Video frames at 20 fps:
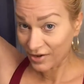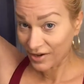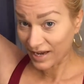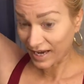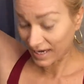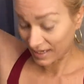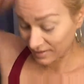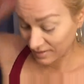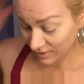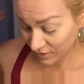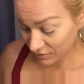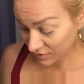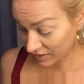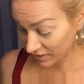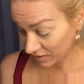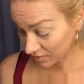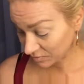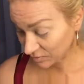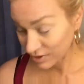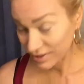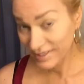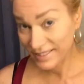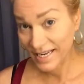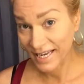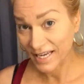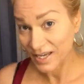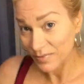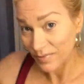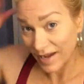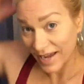Okay, so now I'm just
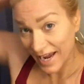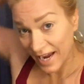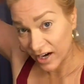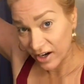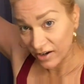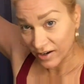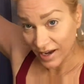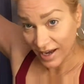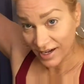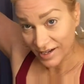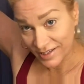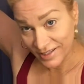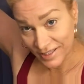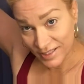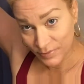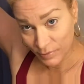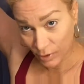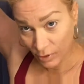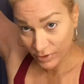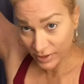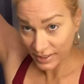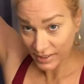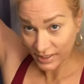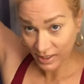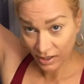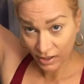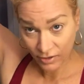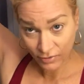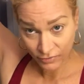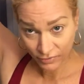taking my hair out of this
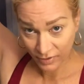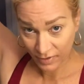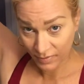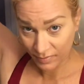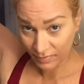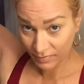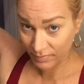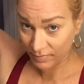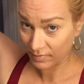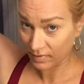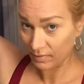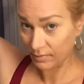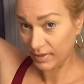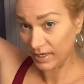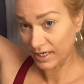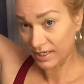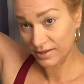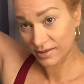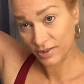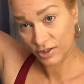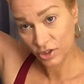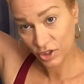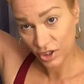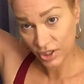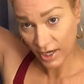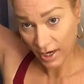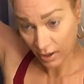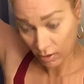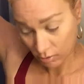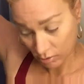ponytail from being in the
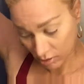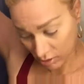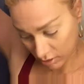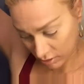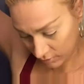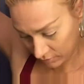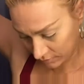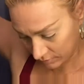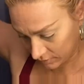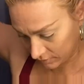shower.